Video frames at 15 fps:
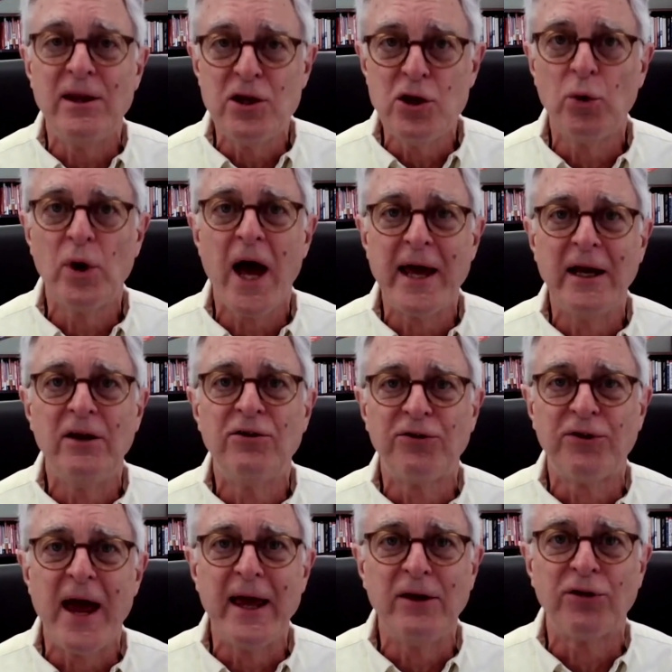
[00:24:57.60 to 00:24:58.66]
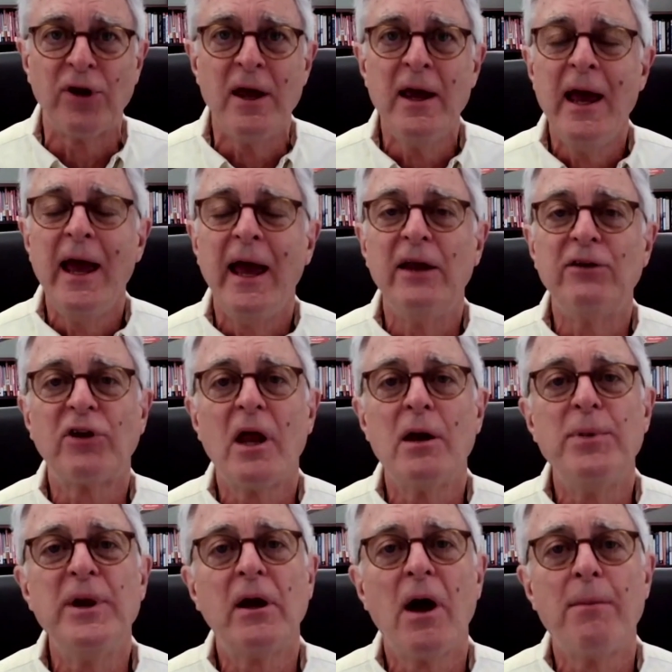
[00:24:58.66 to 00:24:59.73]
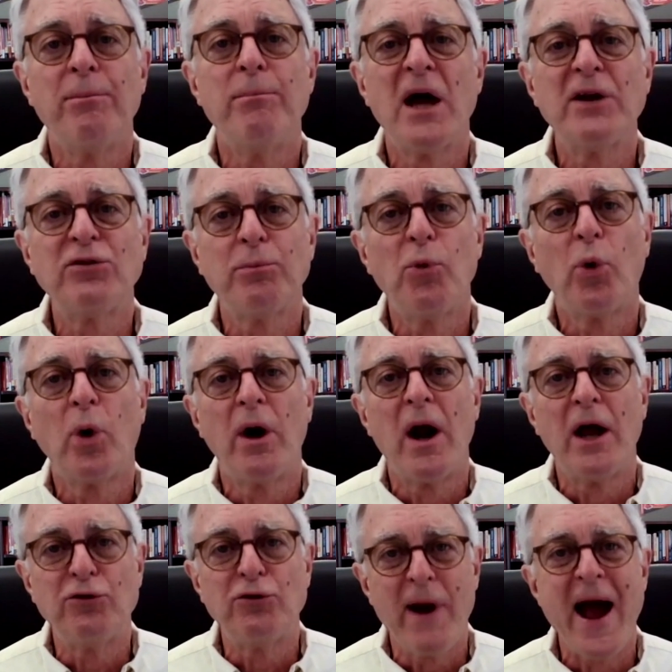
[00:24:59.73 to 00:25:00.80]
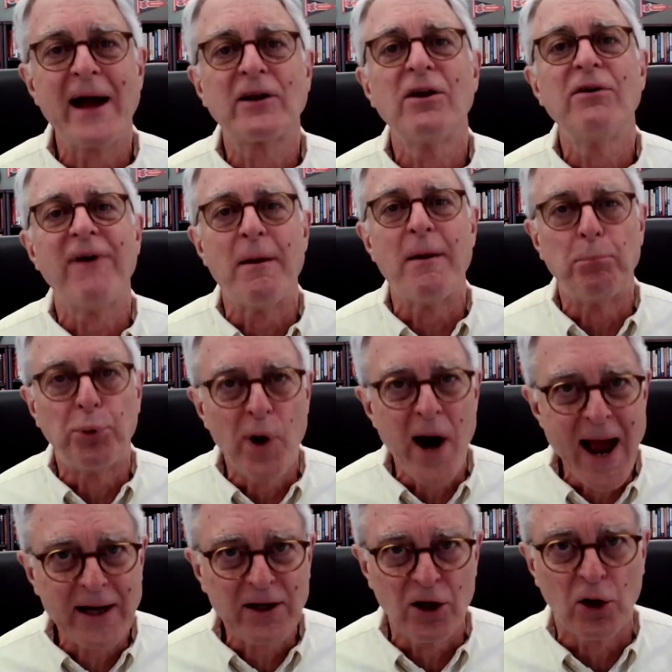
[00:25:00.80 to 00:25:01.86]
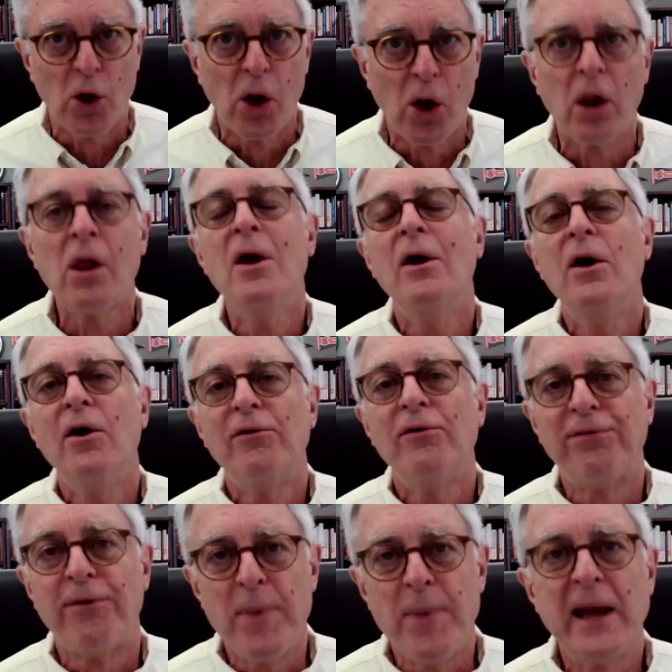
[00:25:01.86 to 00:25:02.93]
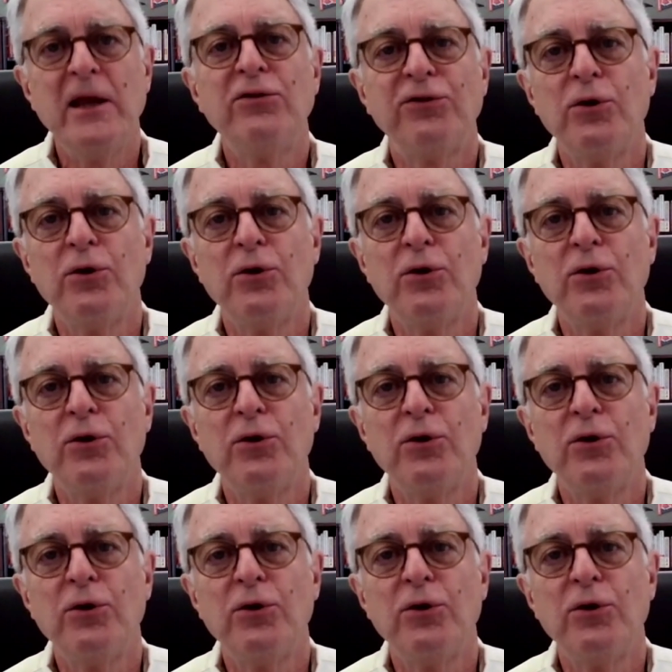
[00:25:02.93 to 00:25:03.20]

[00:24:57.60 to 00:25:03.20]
in the United States, it's going to become much more attractive and practical for many